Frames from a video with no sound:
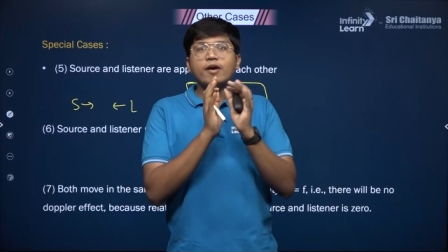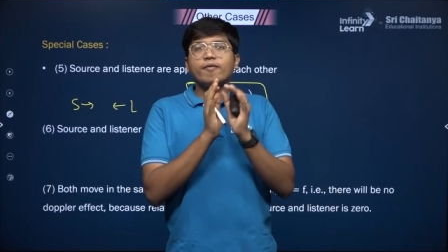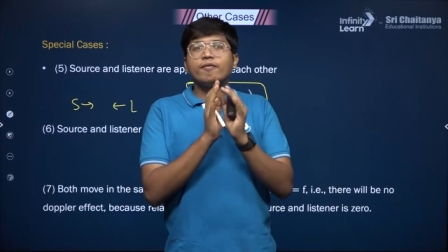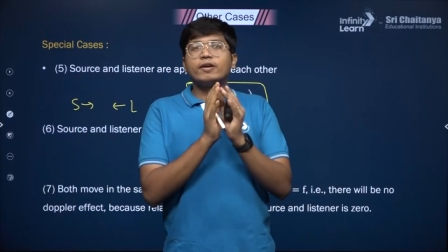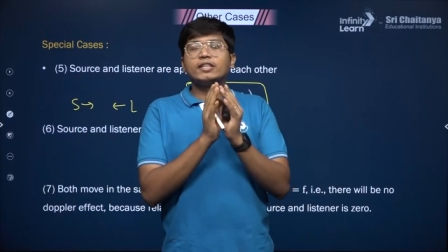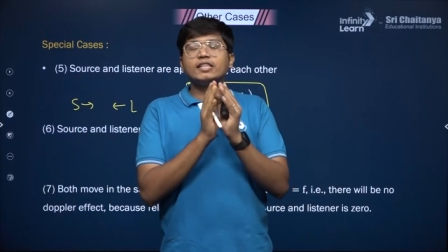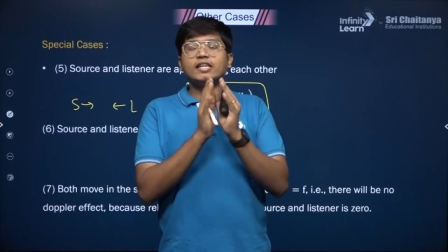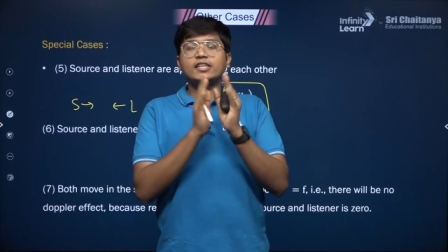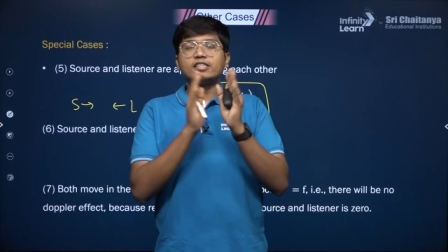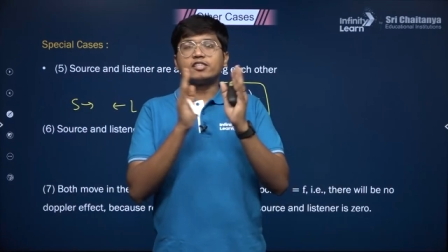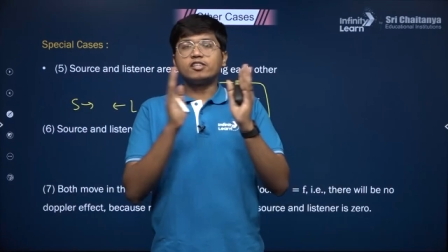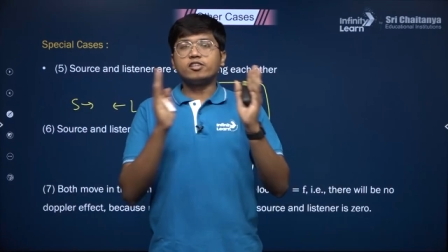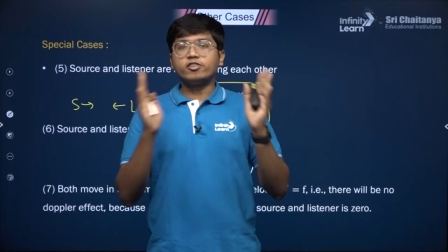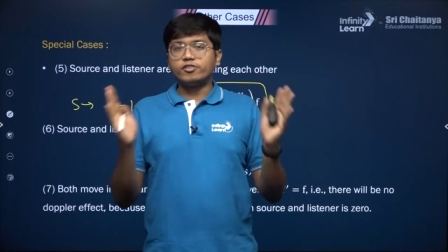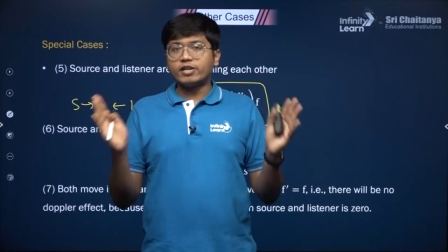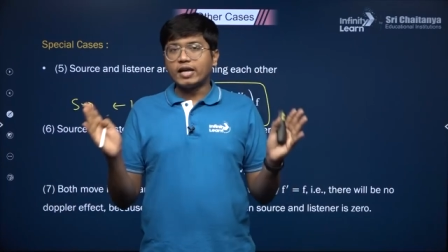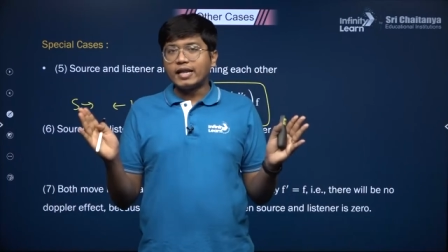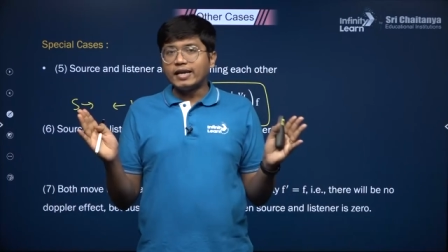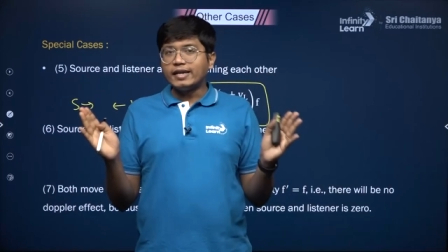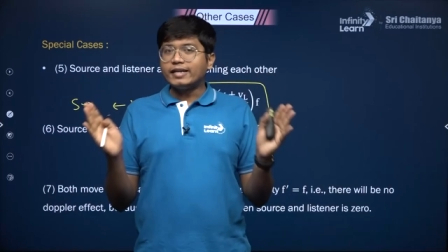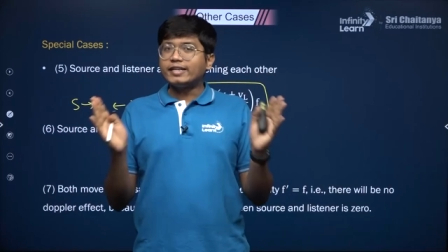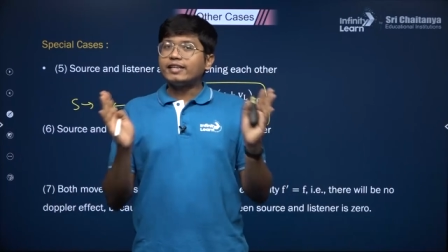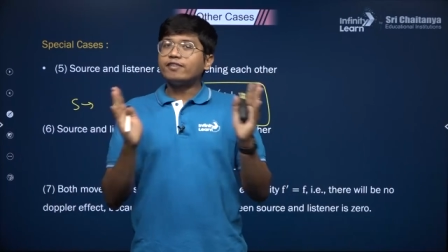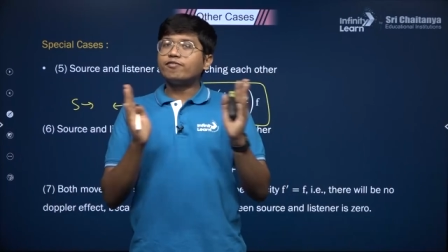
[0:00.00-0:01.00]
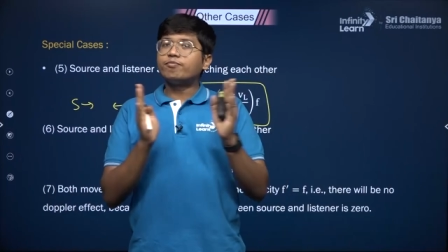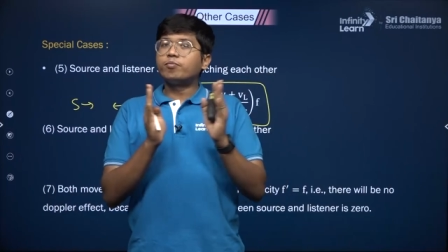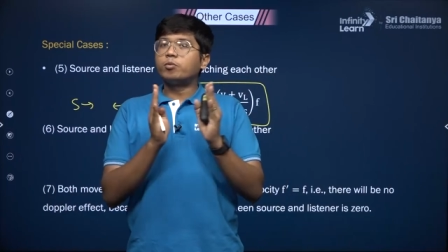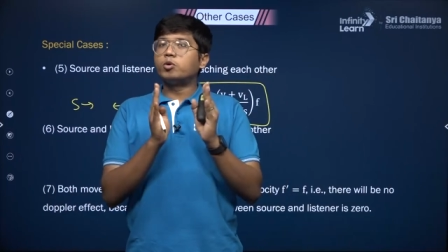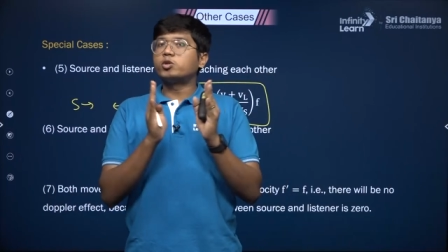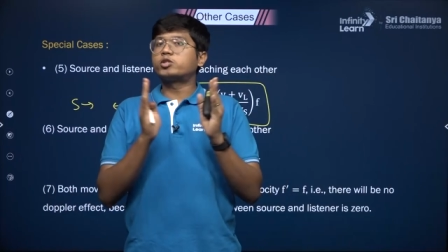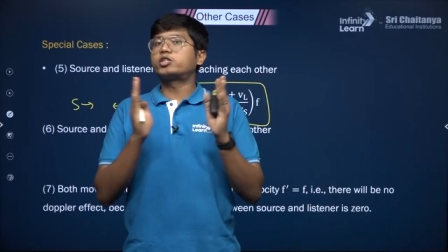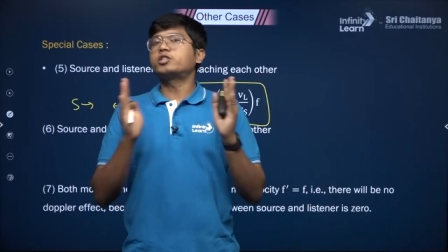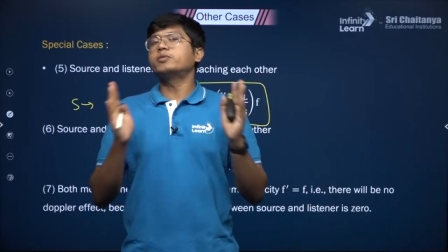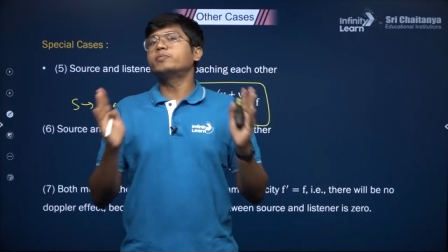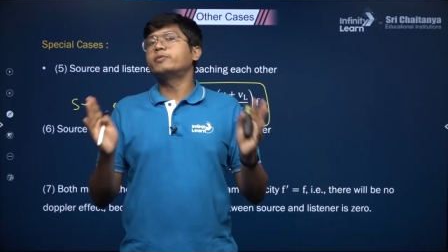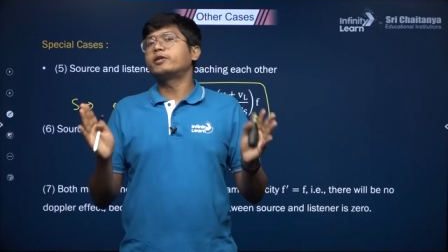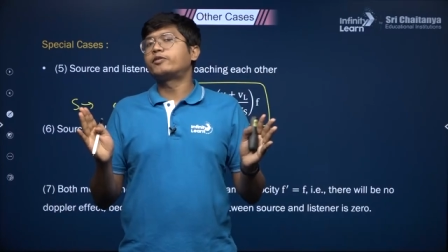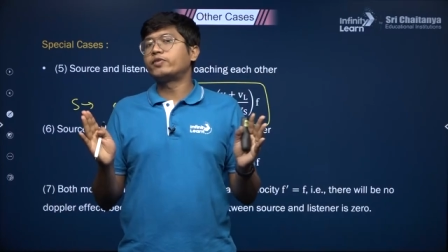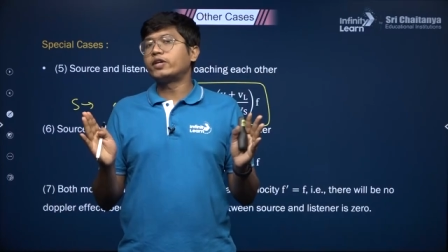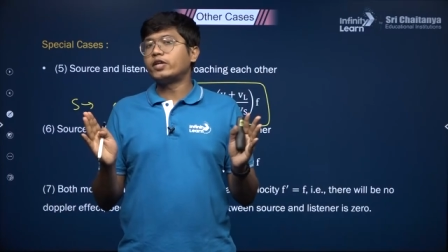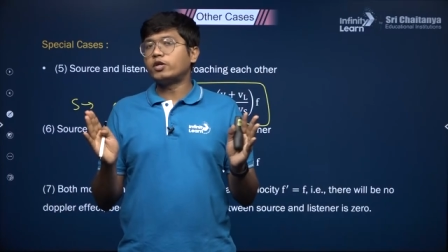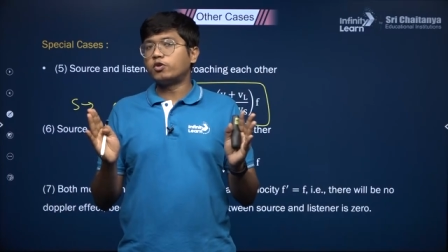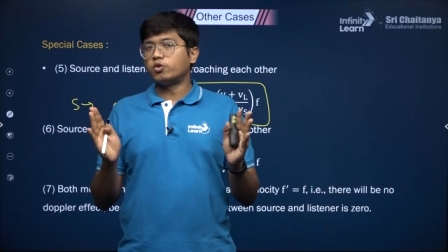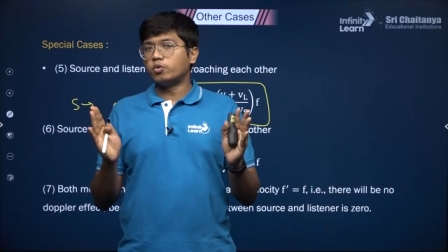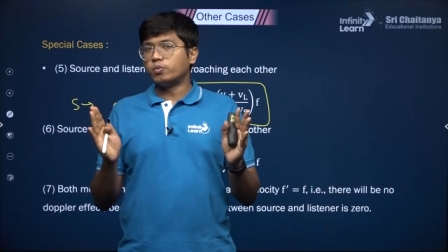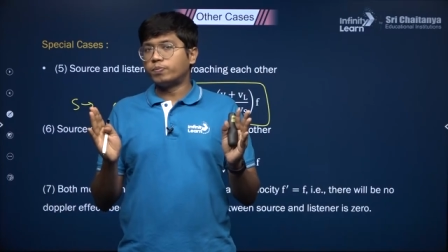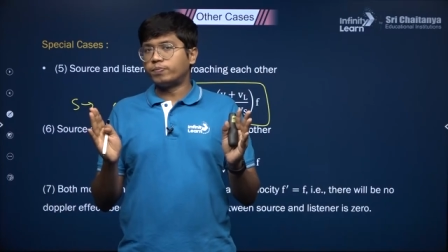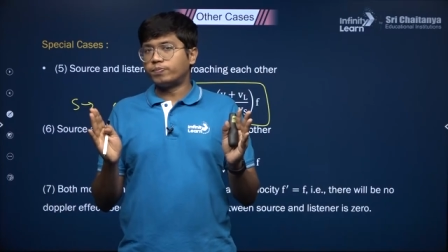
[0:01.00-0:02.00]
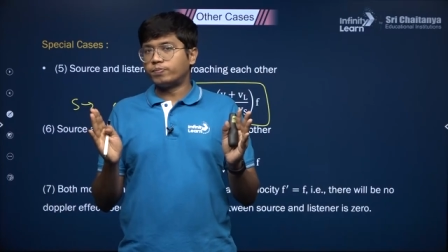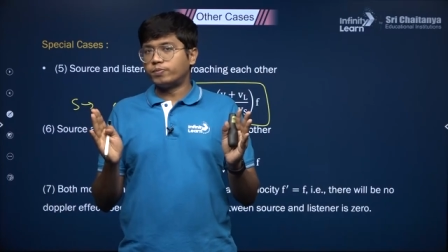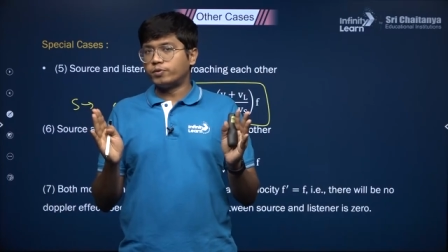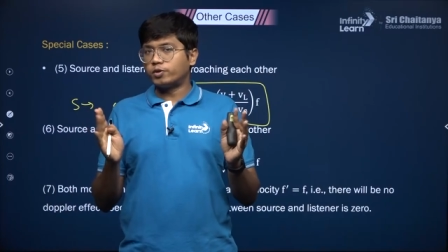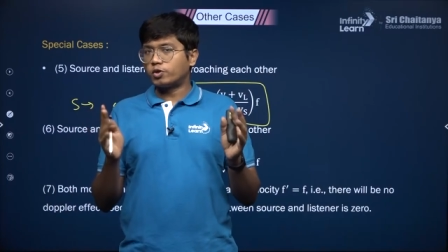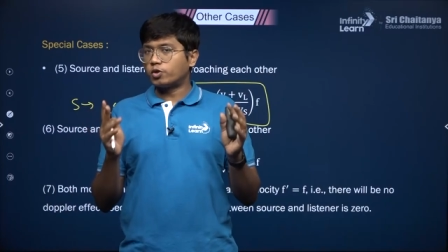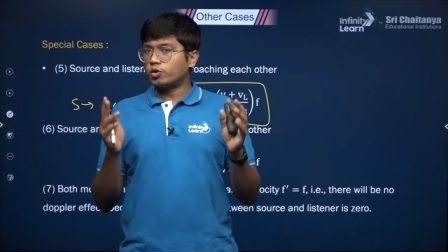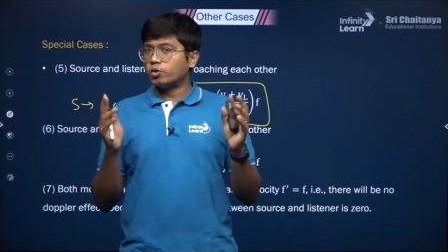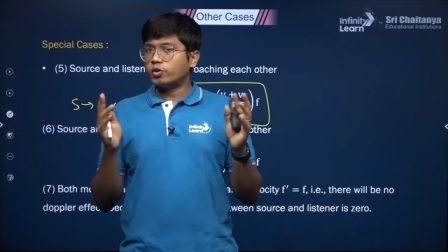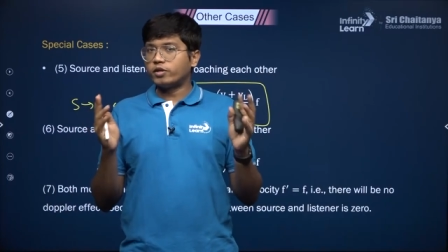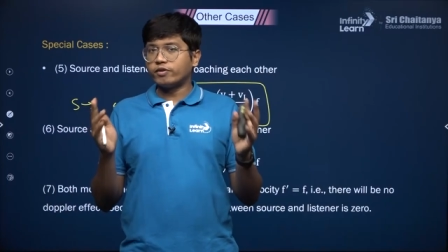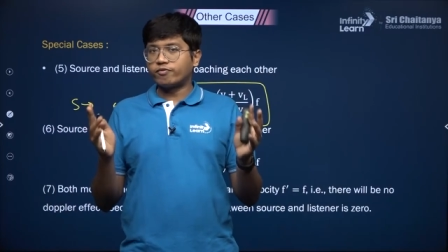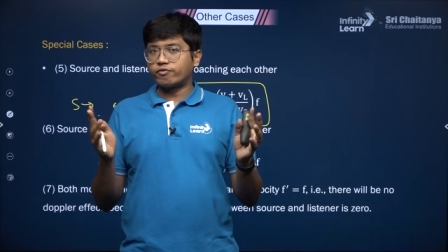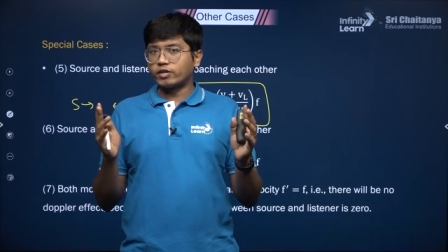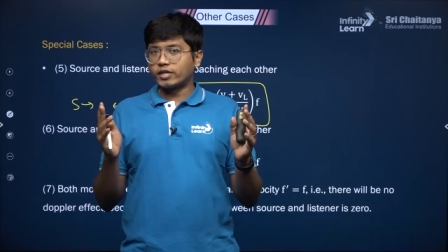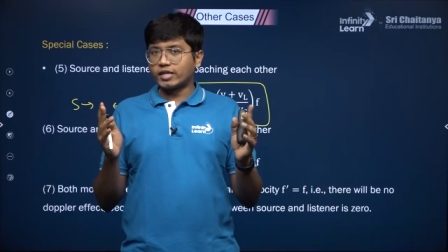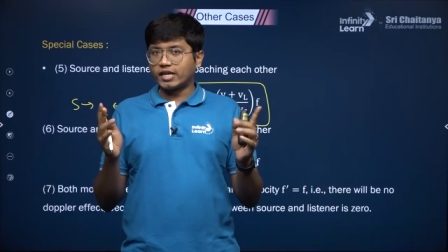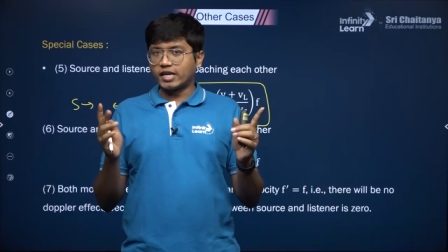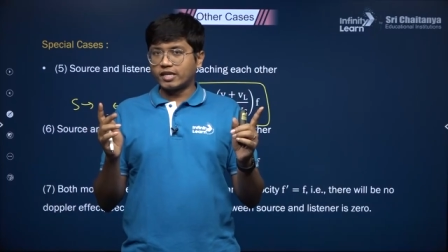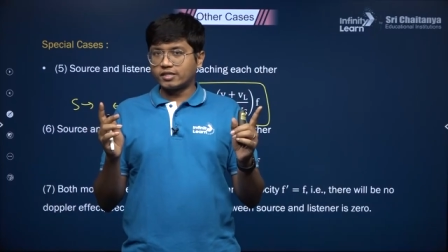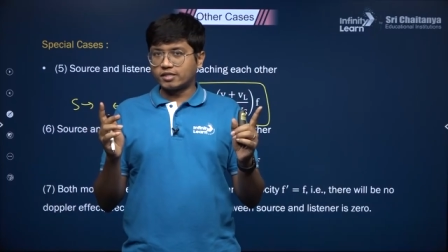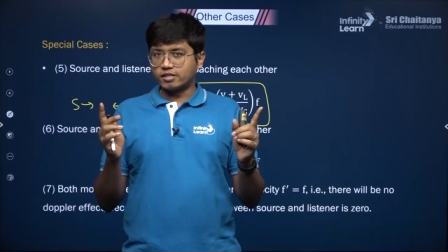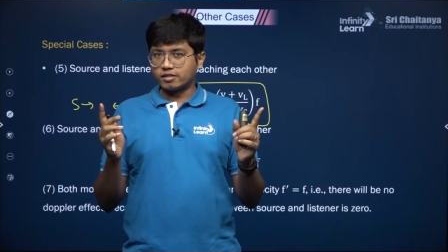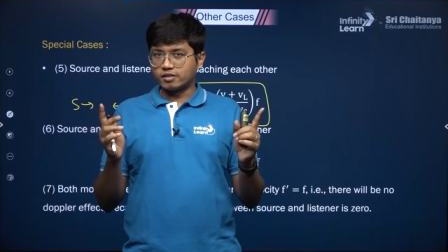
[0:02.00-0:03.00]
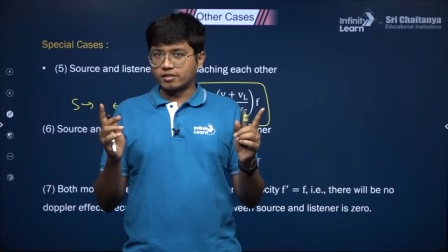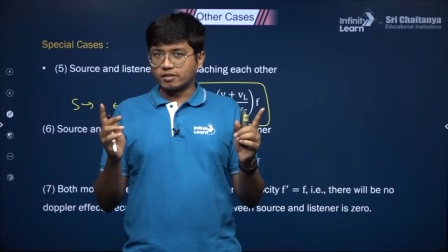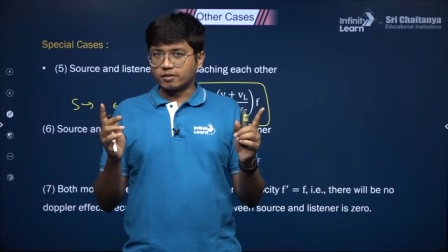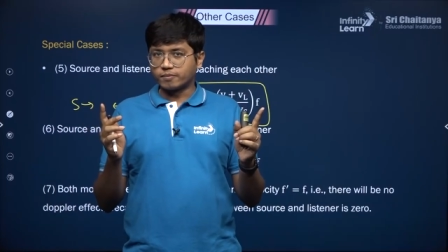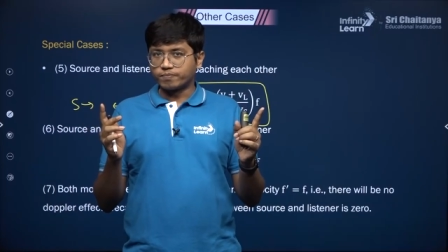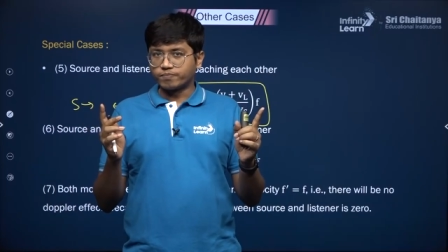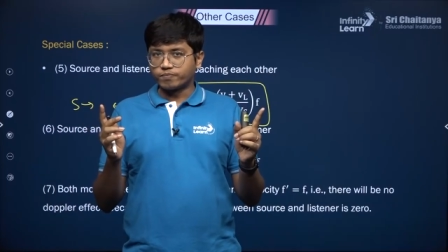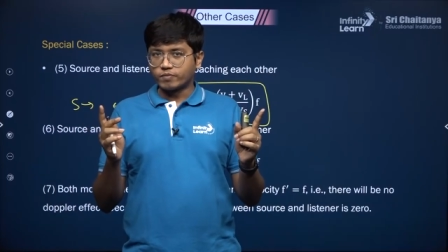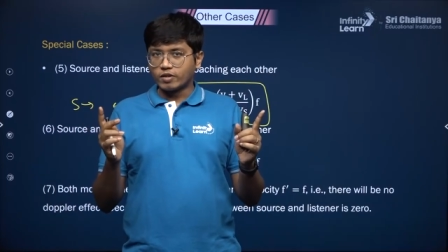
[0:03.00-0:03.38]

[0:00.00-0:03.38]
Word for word: when there's a relative motion between two, two different cases.